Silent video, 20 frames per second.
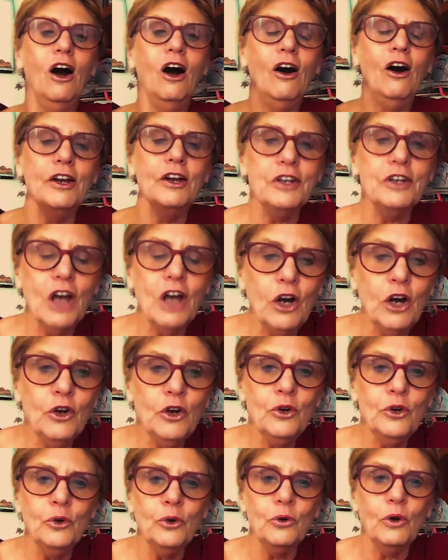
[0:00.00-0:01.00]
I
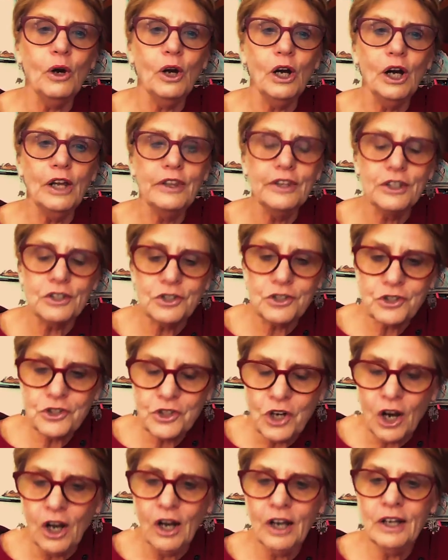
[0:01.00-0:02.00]
know this
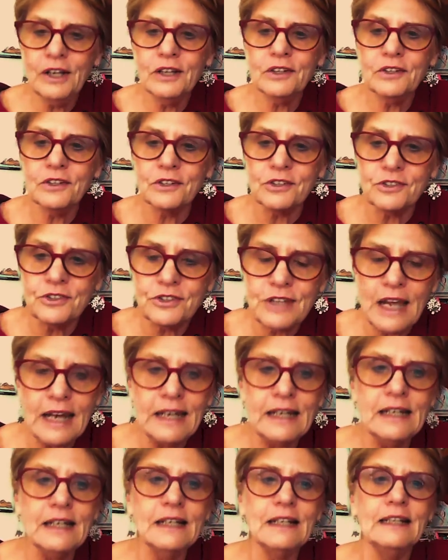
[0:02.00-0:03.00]
child has sat
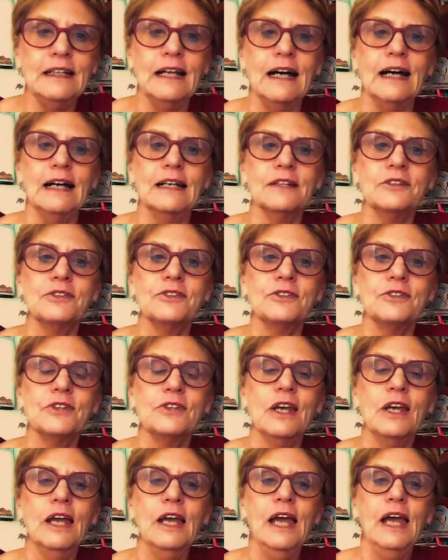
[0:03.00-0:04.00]
in a class
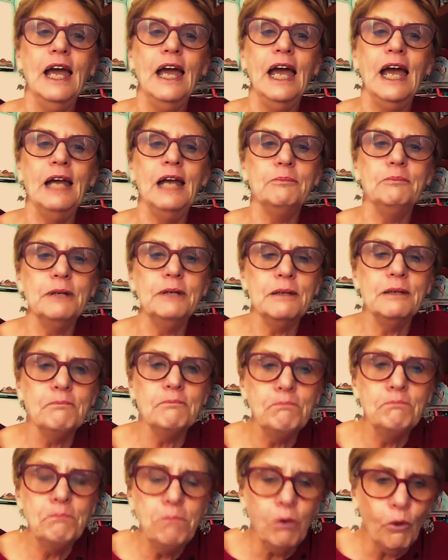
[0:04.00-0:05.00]
and
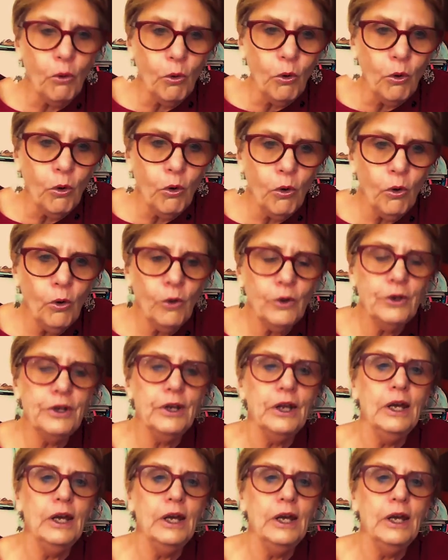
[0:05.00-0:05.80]
been bored